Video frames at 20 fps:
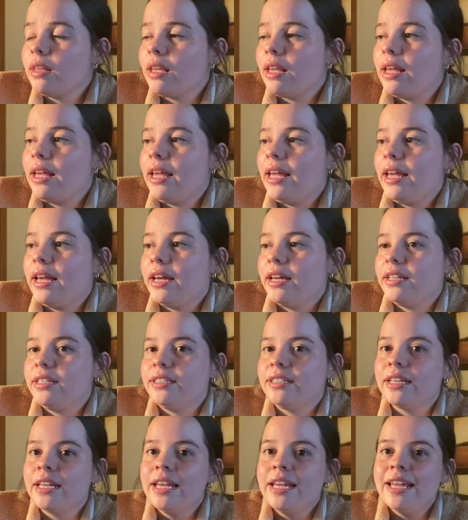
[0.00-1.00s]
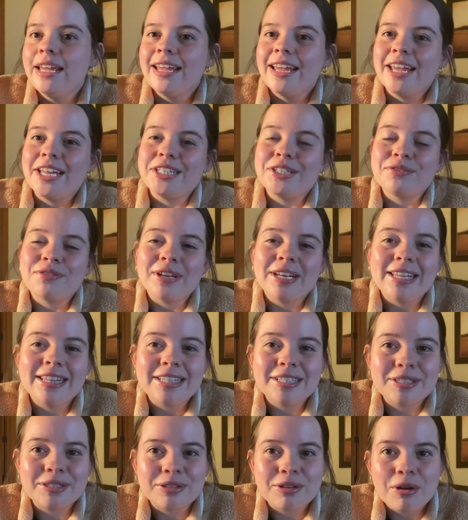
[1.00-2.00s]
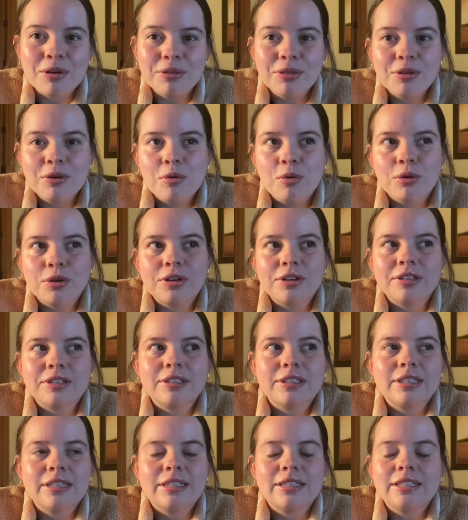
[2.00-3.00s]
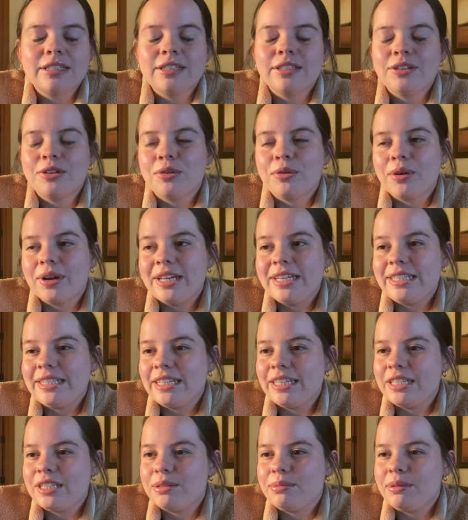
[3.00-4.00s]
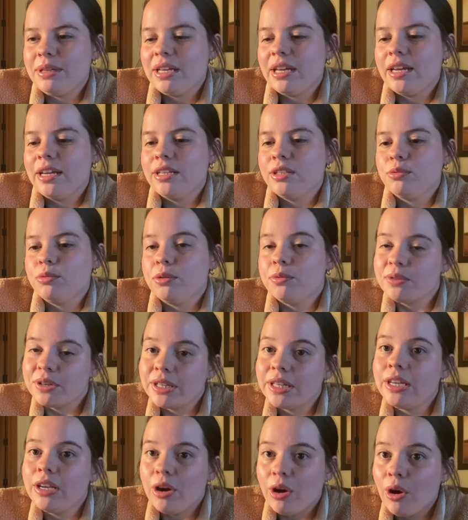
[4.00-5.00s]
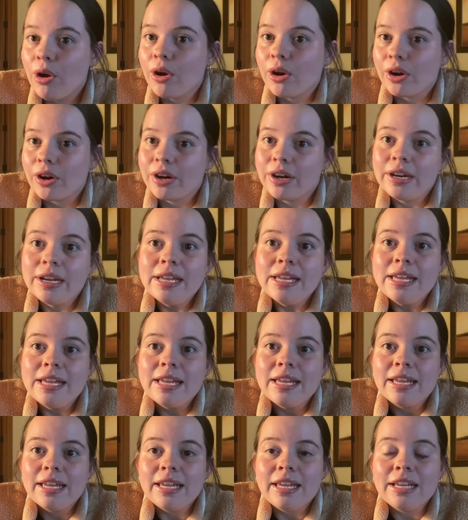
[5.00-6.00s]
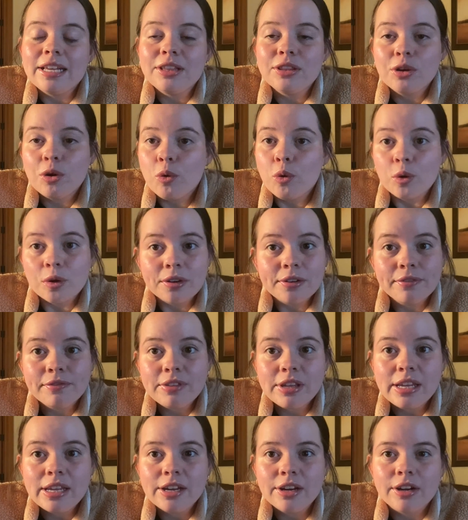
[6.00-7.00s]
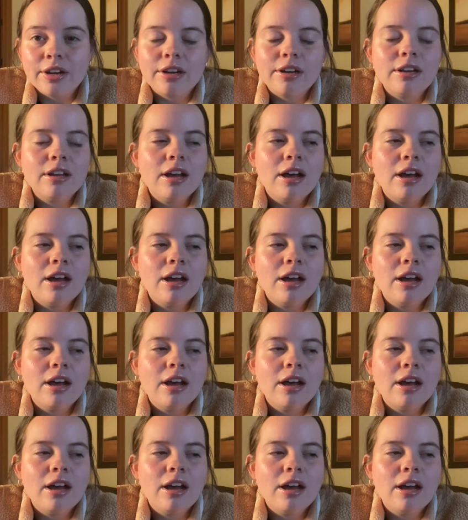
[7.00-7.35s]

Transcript: And it's funny, this is called the quarter crisis because we really are in the quarter of the year.